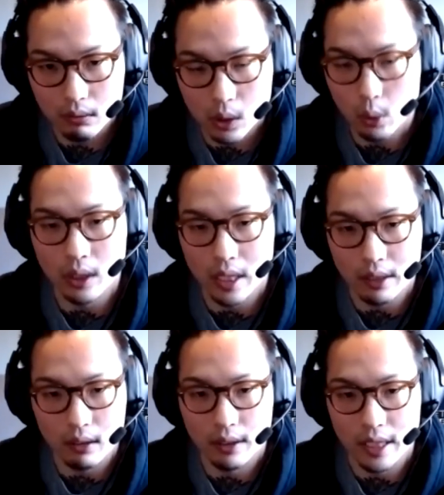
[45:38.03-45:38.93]
GoldenEye
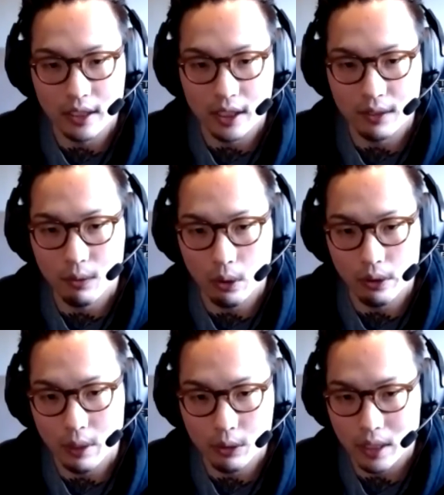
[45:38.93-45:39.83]
on the N64.
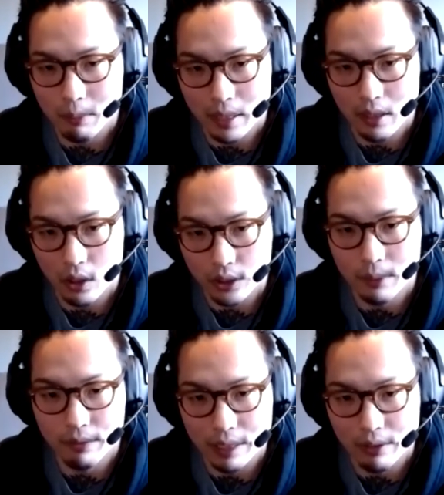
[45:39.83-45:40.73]
That was like my
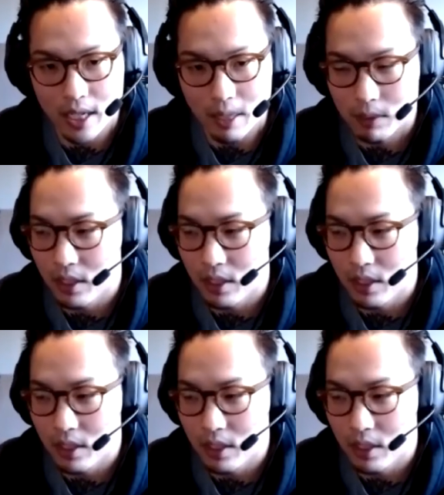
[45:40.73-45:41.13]
all-time favorite game.